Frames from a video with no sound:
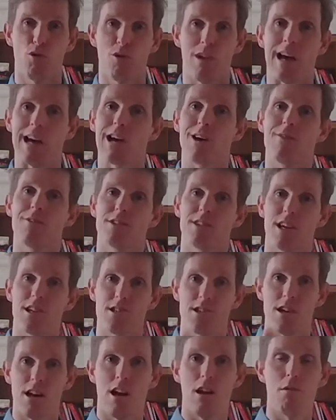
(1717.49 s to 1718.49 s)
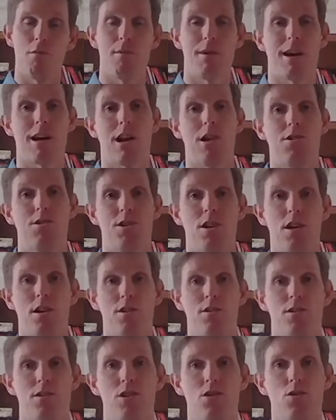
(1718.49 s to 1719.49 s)
that conversation a little bit closer
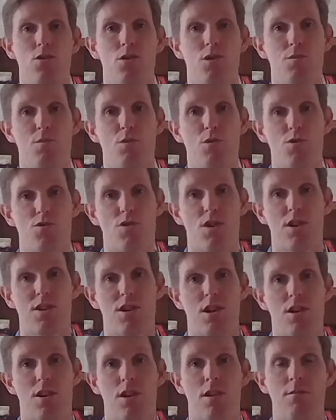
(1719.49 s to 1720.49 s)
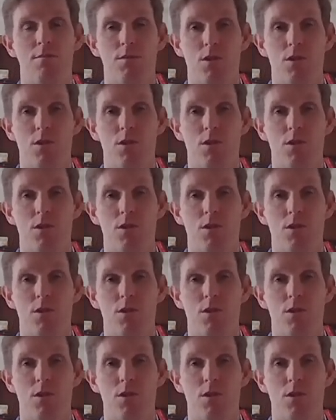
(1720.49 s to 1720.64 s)
to your sports rights owner,